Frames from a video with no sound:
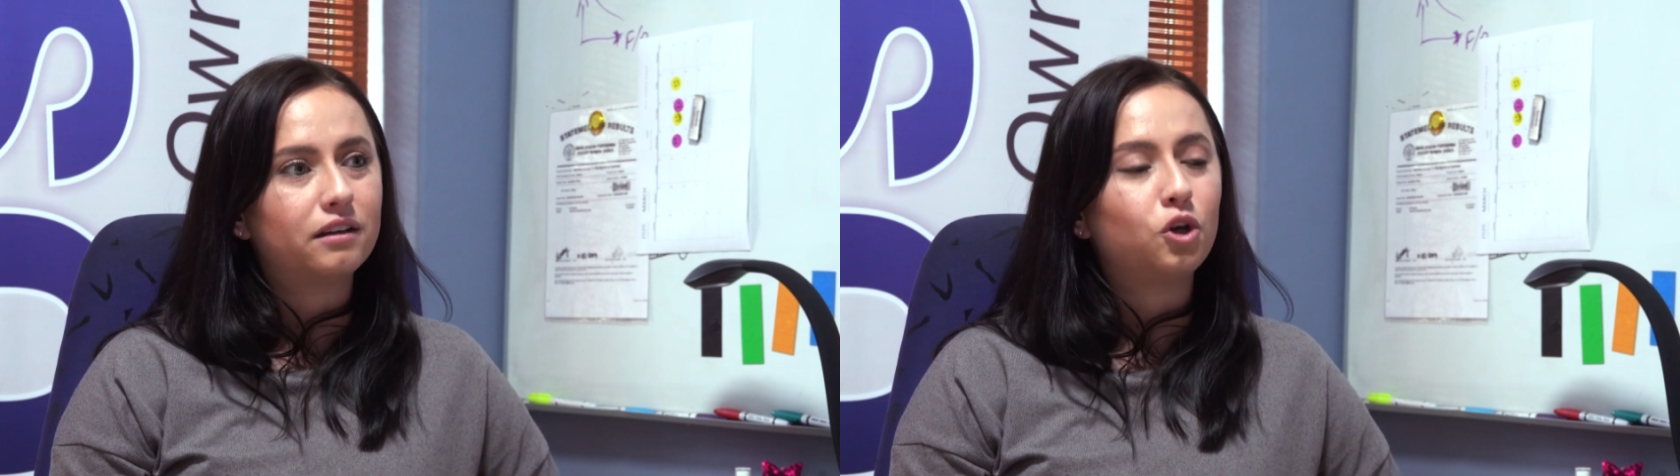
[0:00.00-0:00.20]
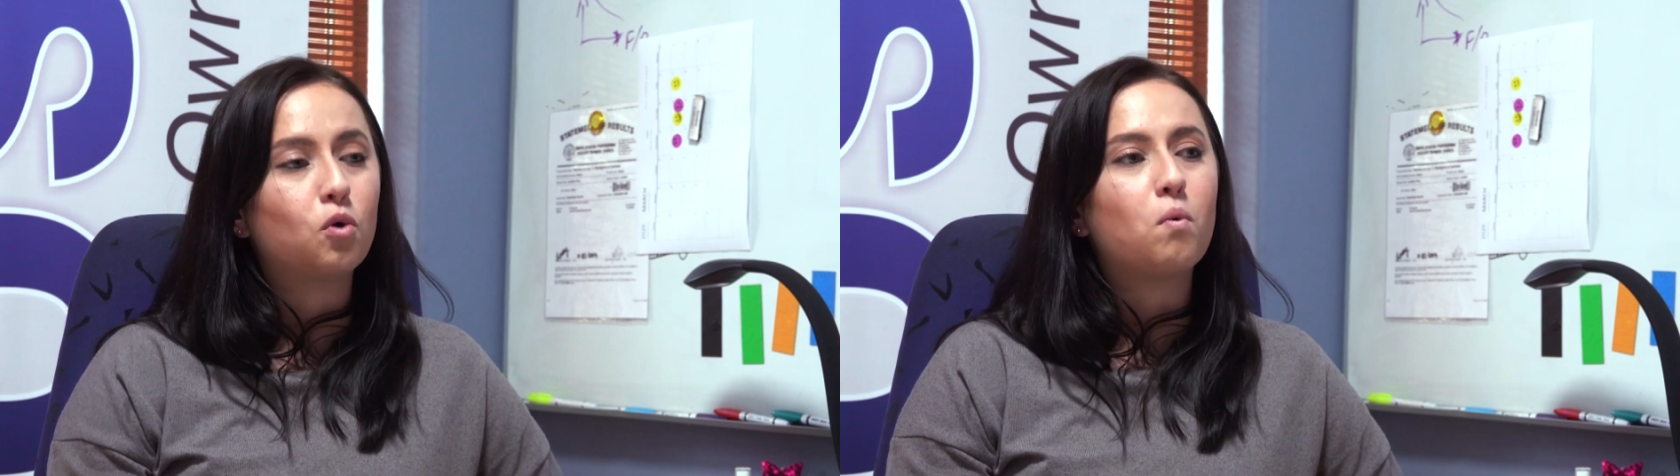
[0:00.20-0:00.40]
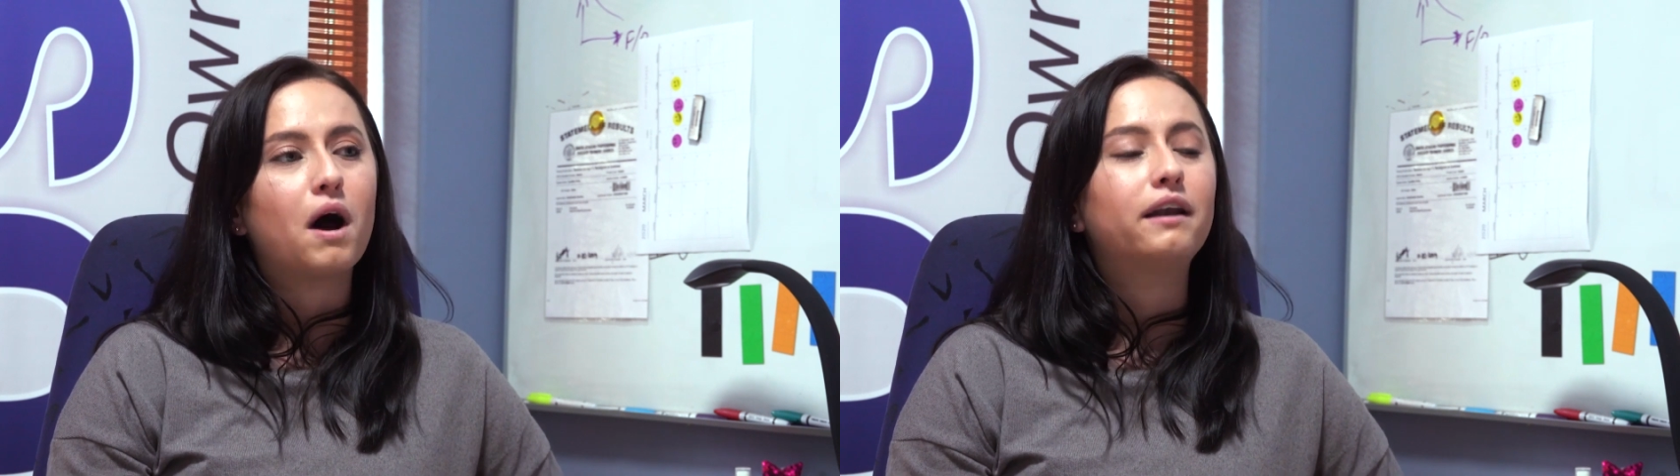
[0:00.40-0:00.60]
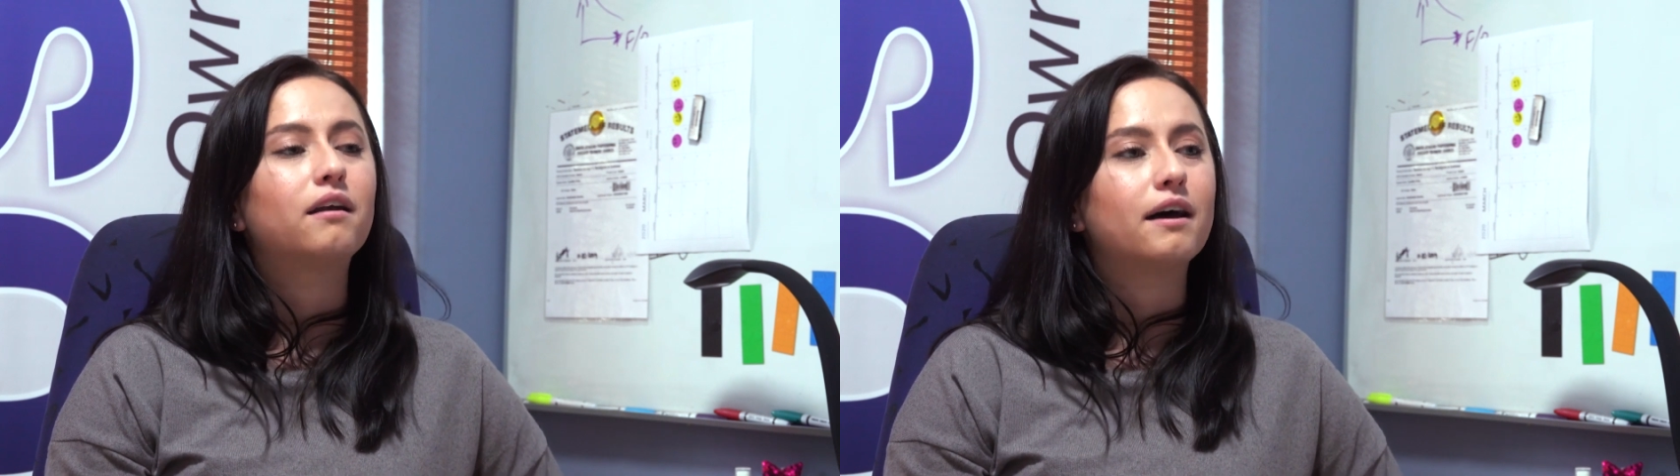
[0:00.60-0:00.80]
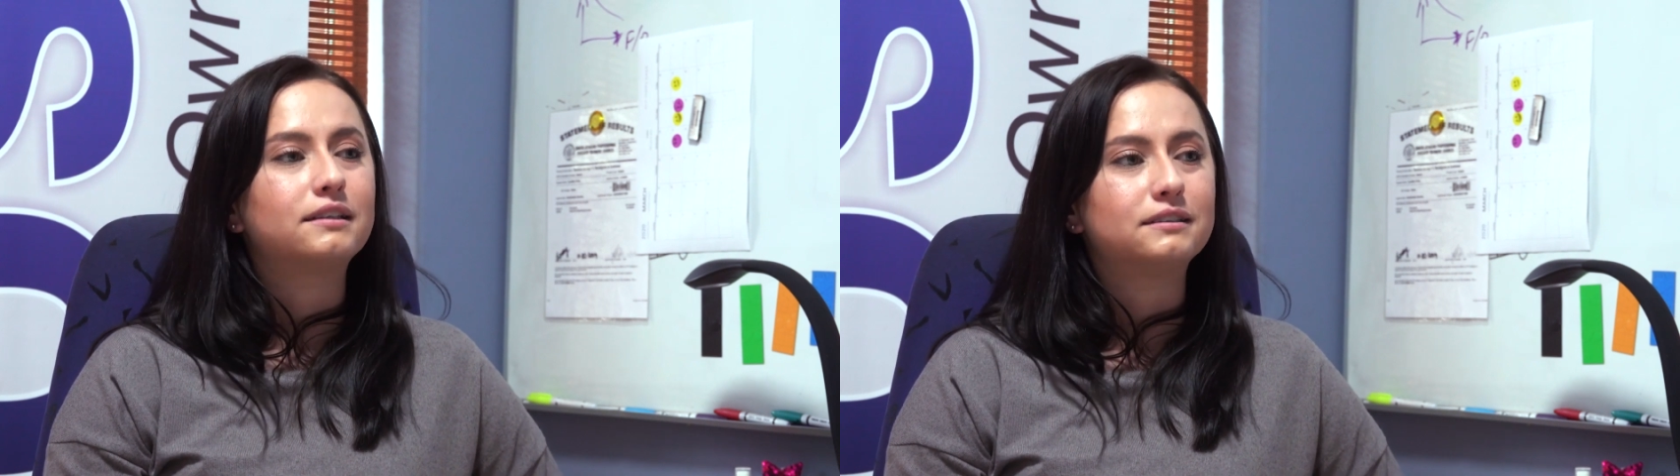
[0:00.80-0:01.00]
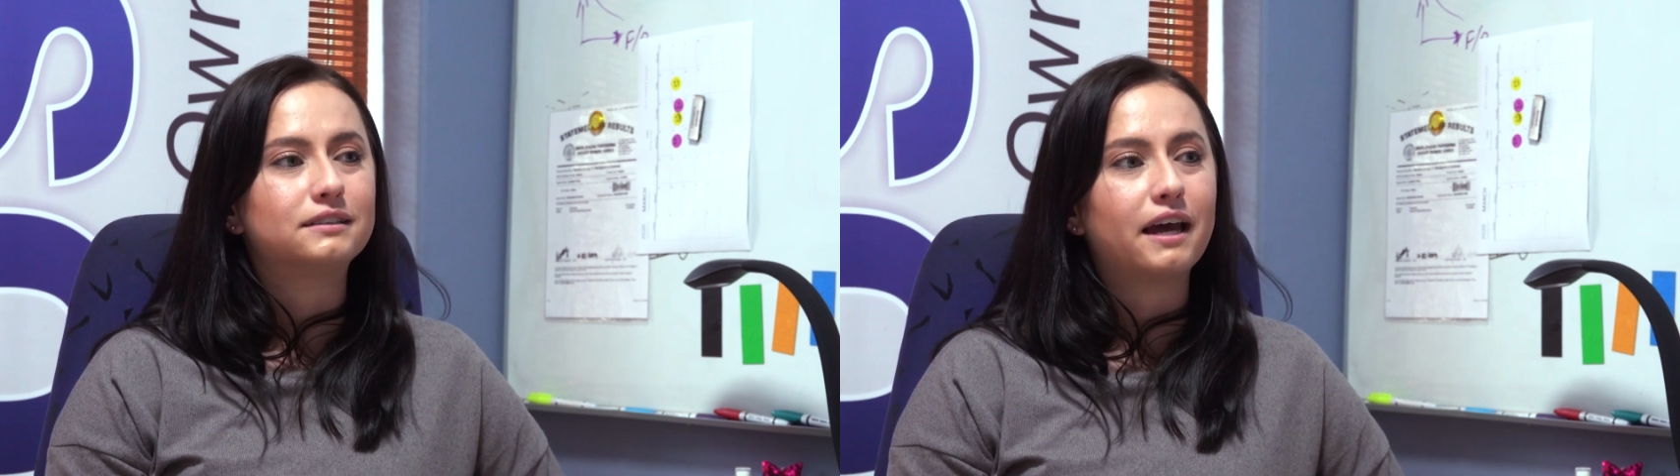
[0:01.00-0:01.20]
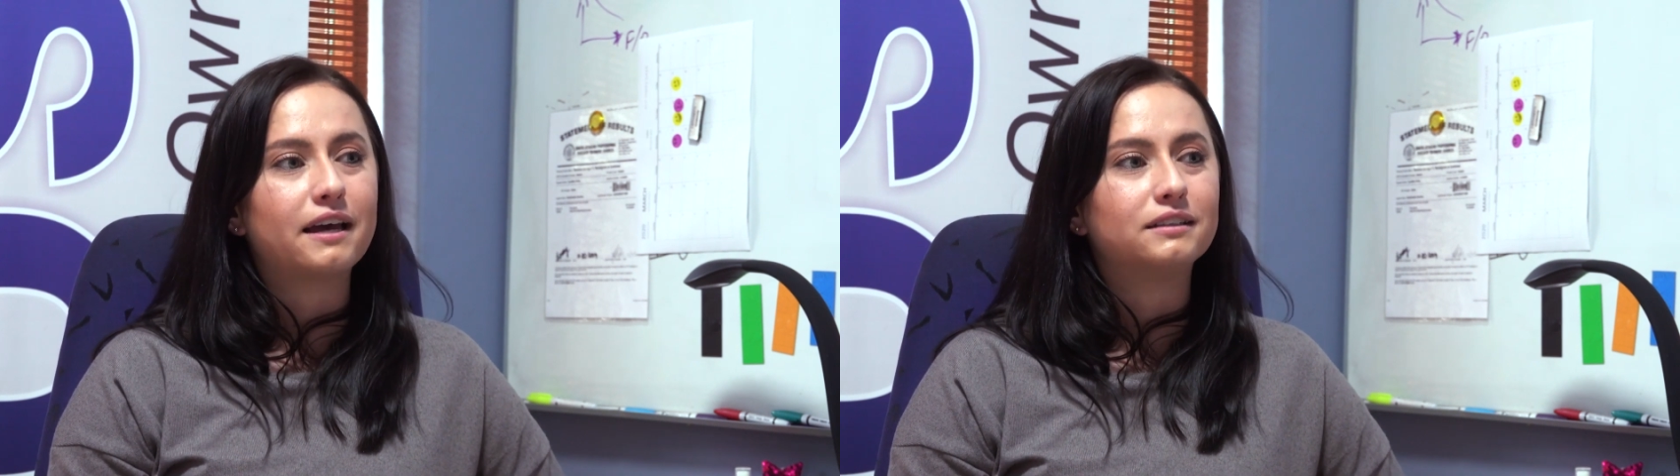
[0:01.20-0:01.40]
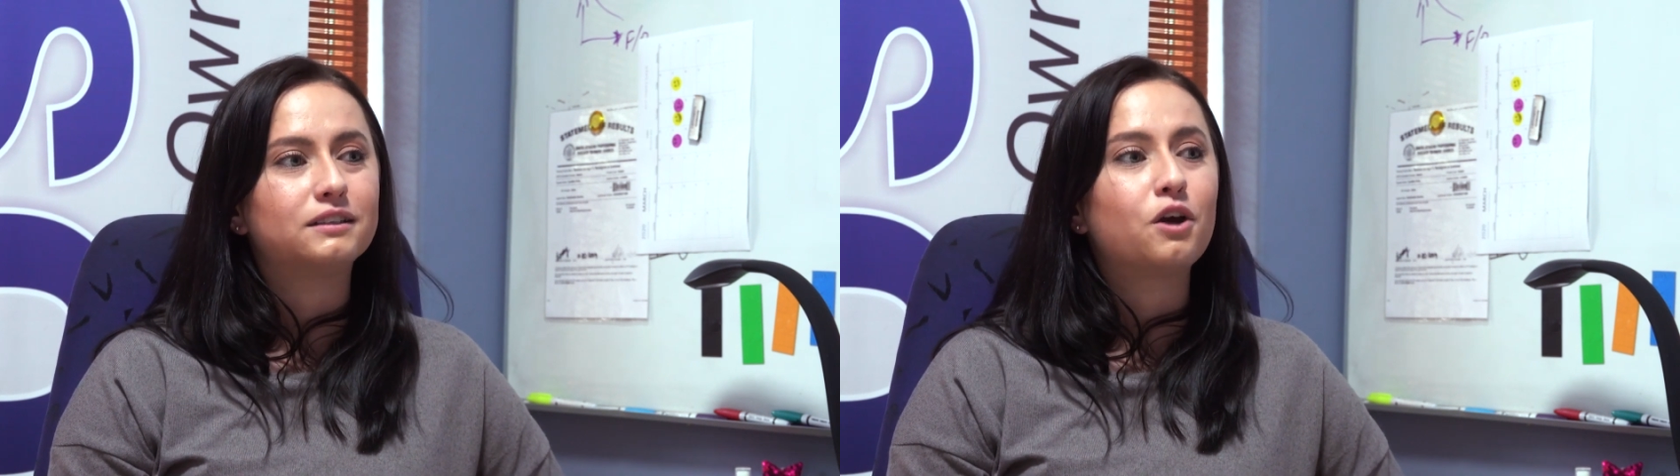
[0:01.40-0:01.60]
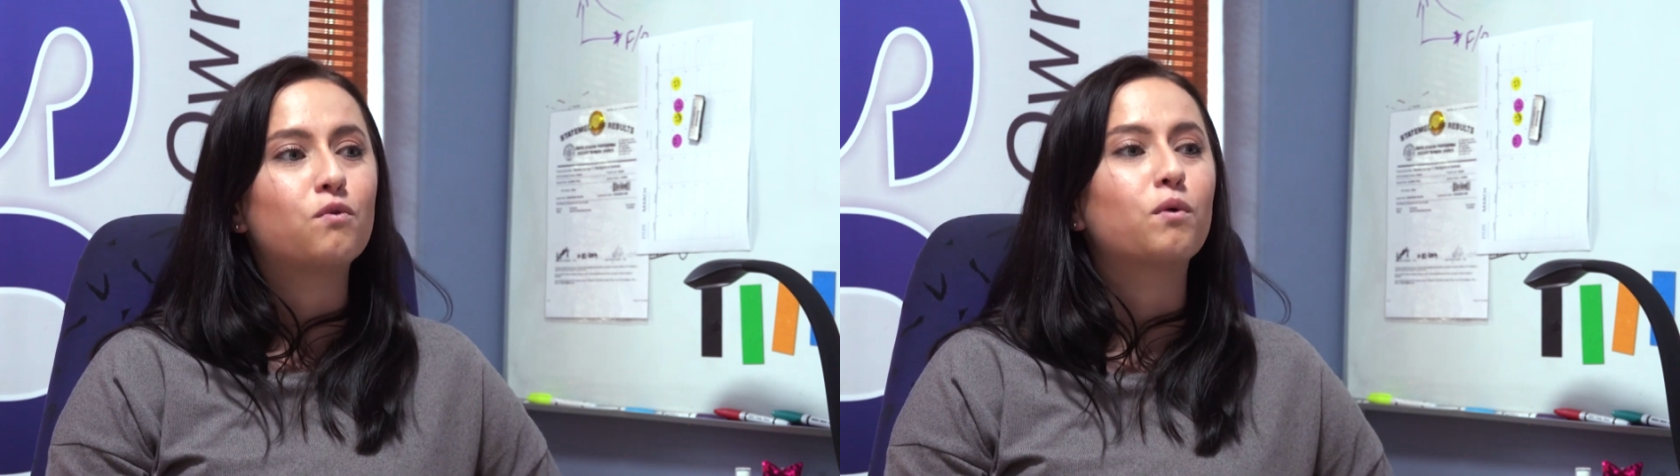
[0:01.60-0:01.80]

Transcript: then your white license has